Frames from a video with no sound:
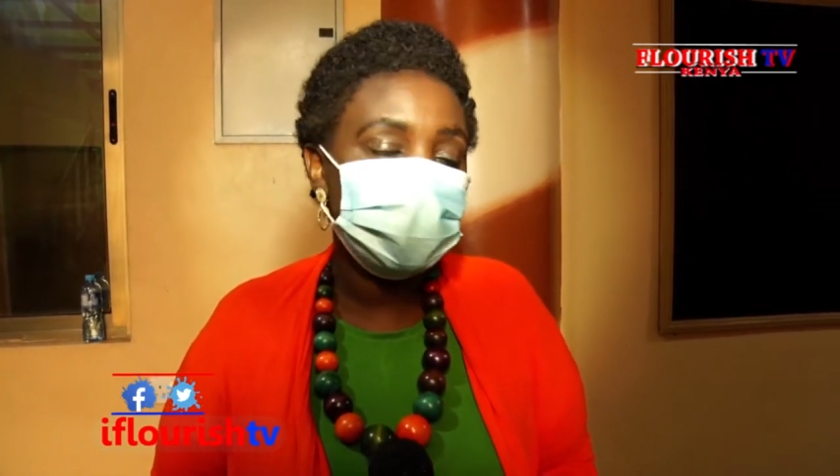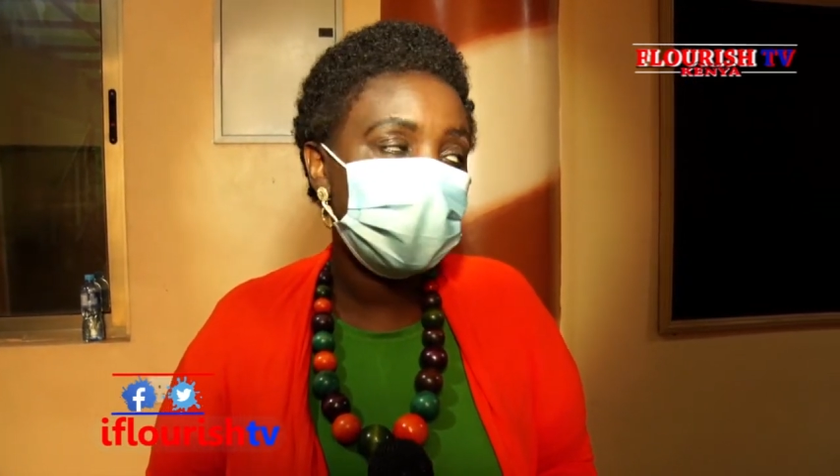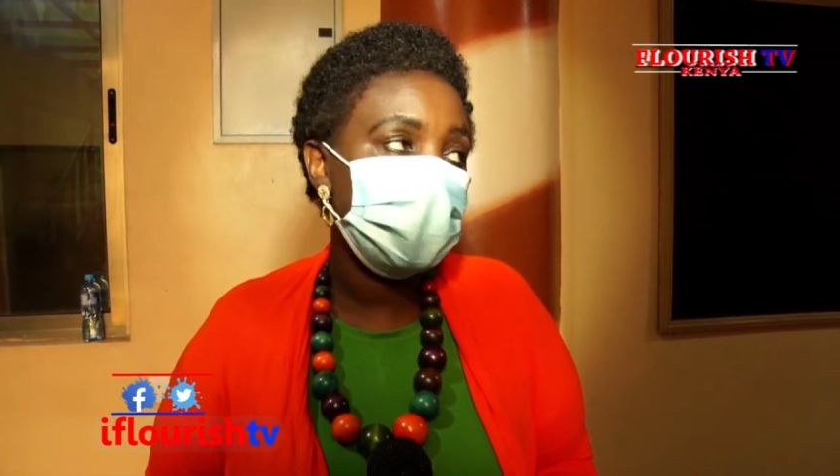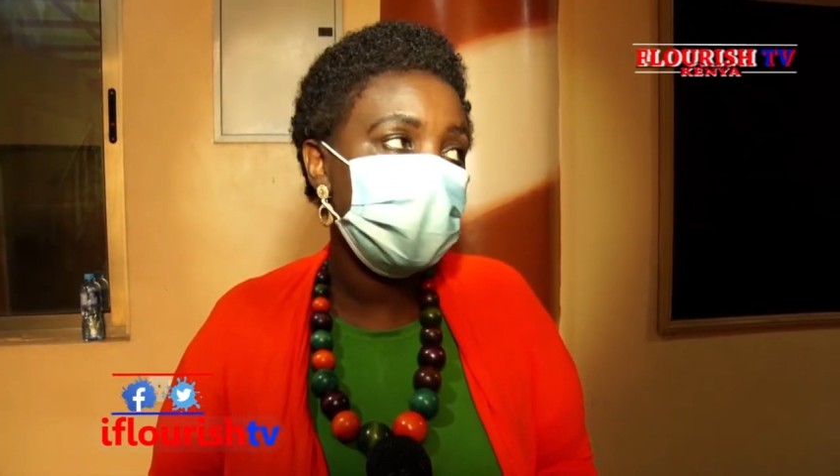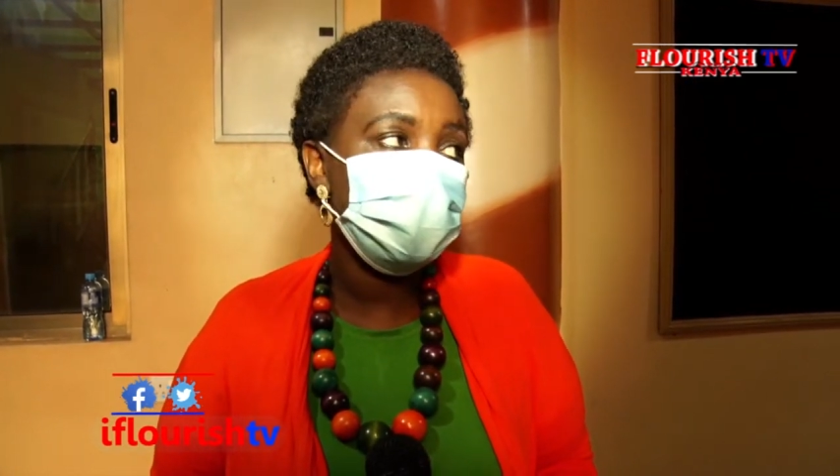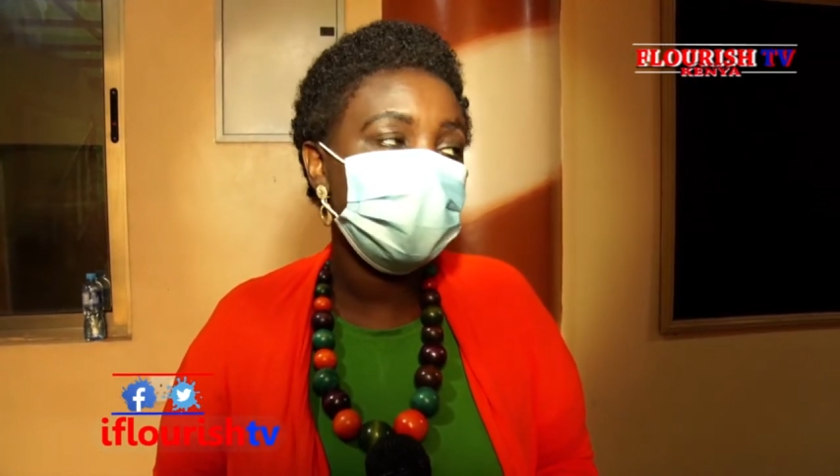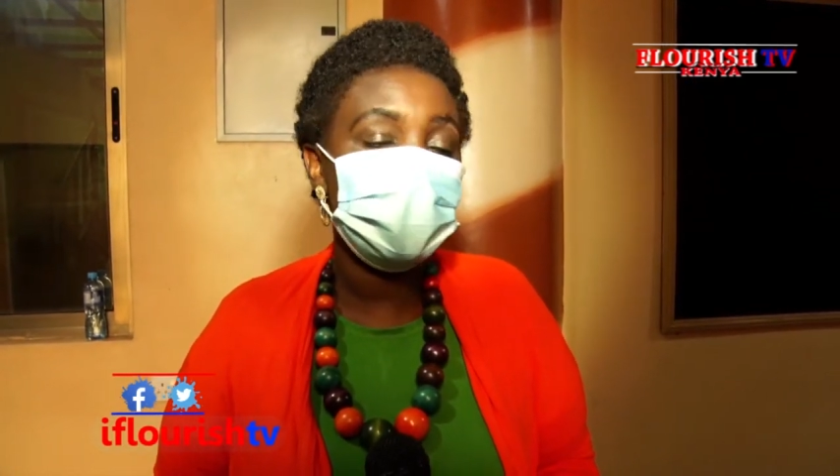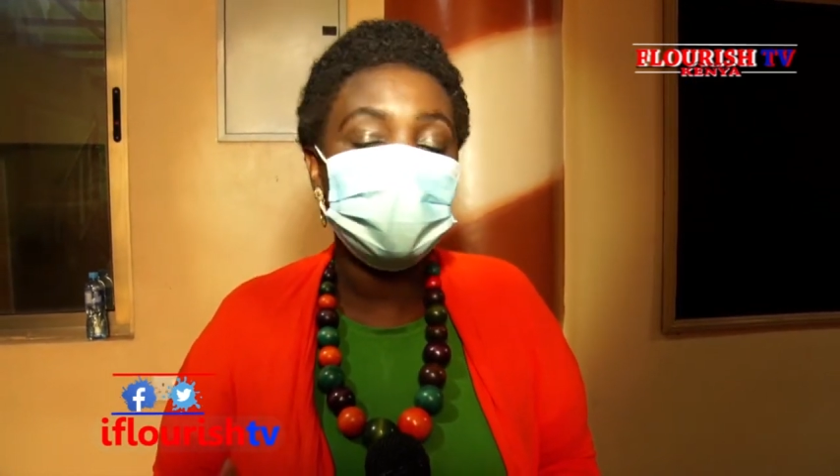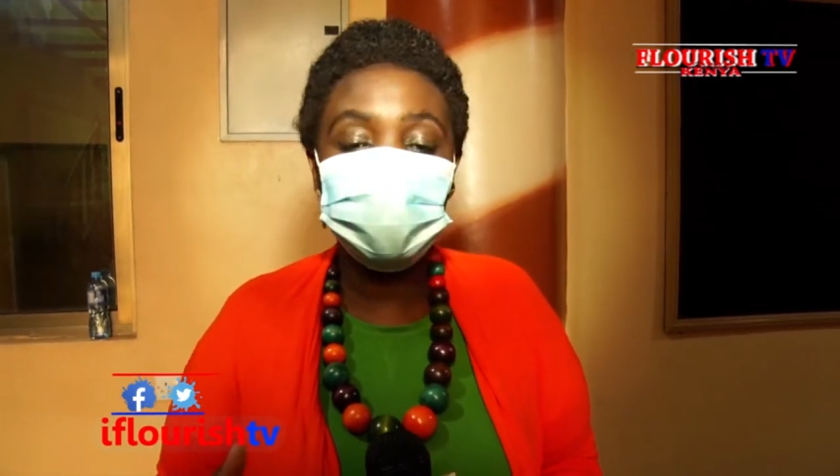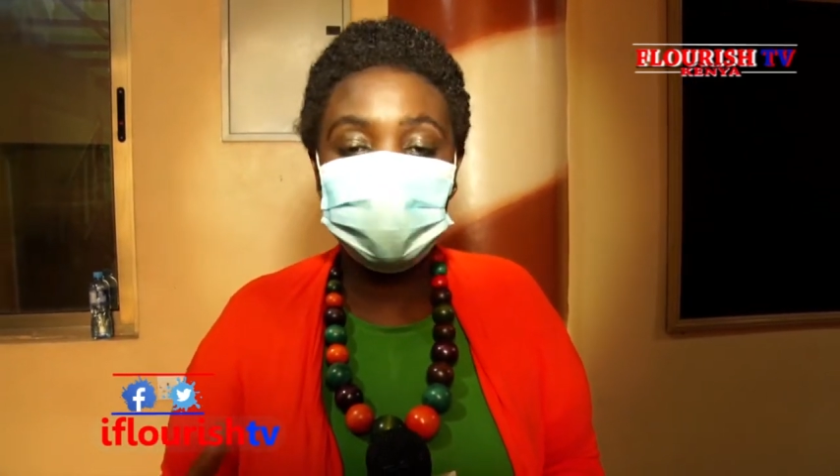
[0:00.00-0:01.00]
each and
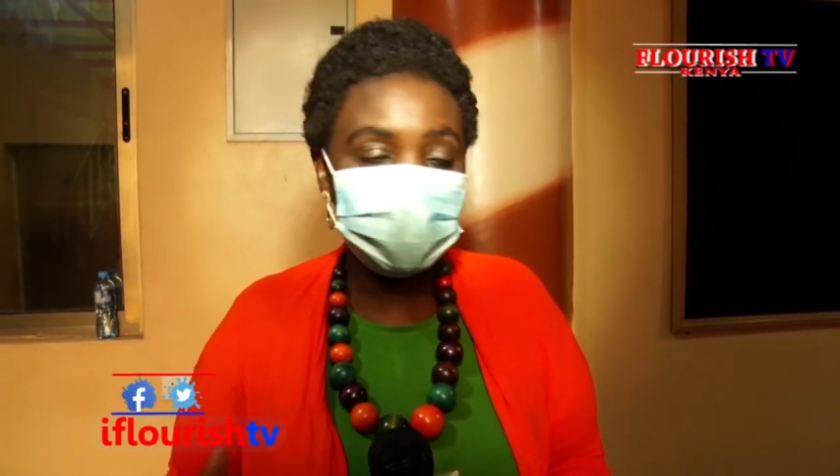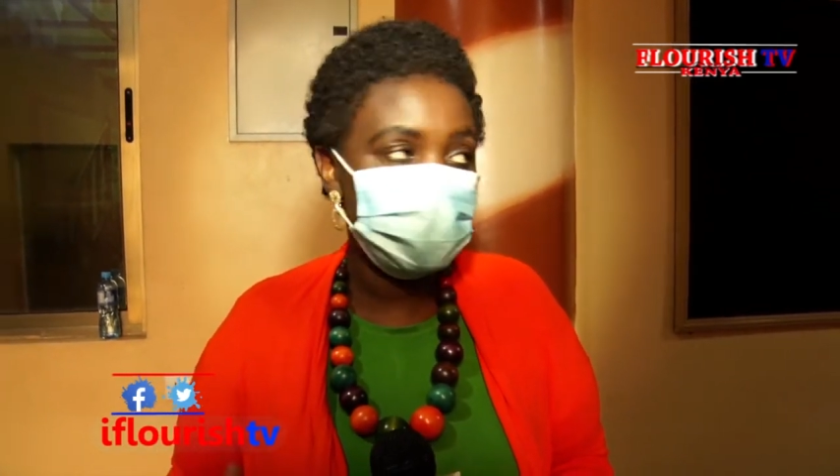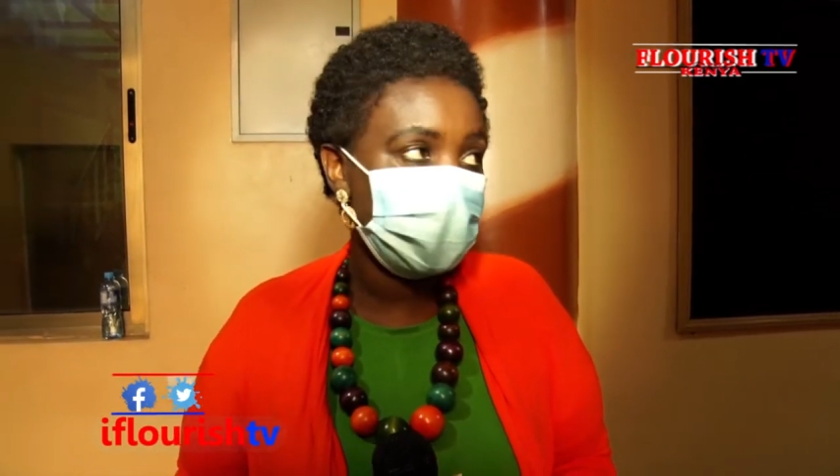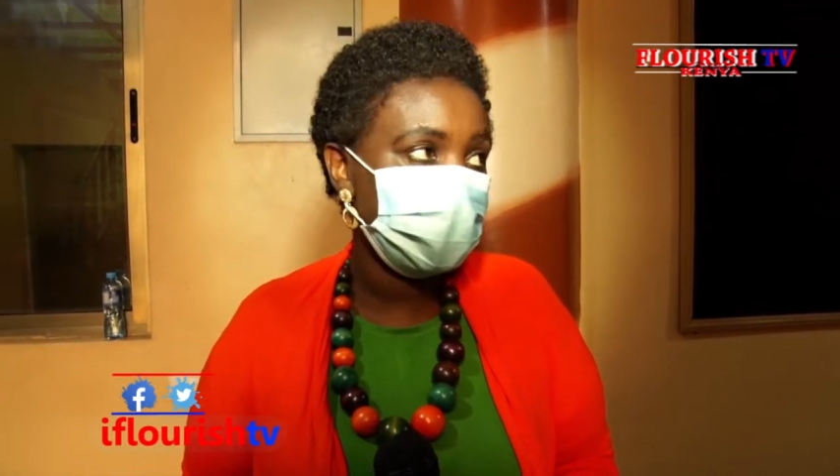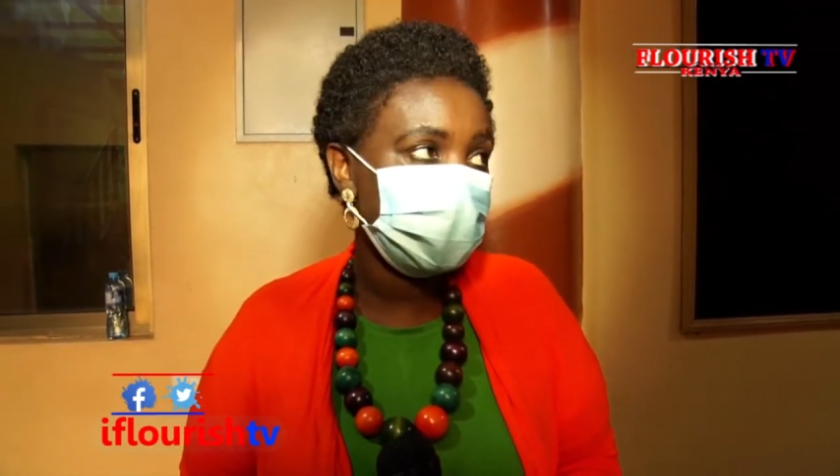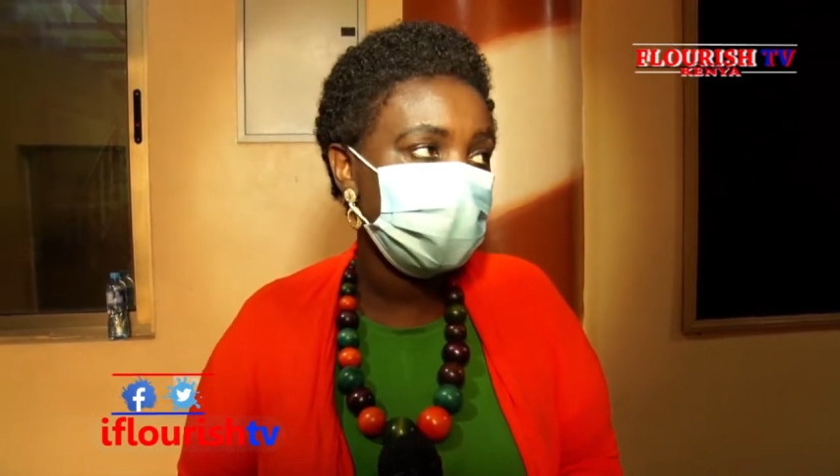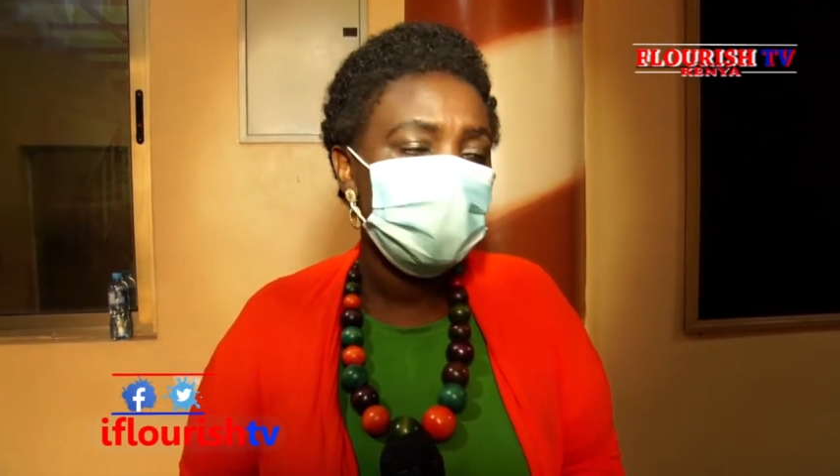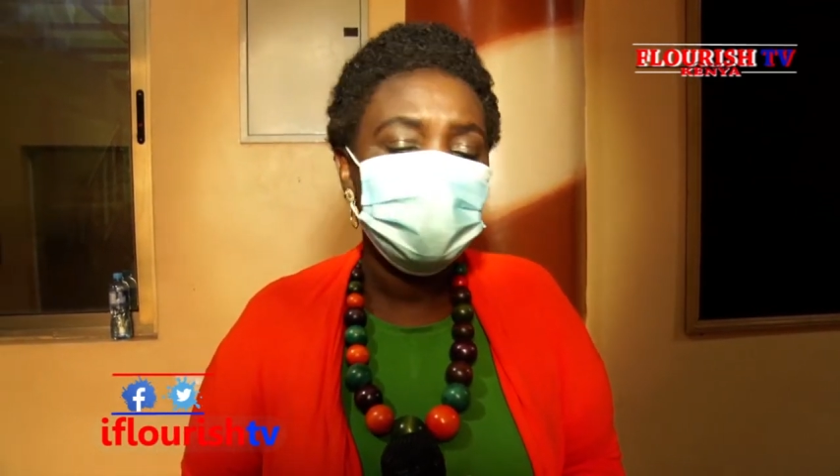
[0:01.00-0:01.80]
every department,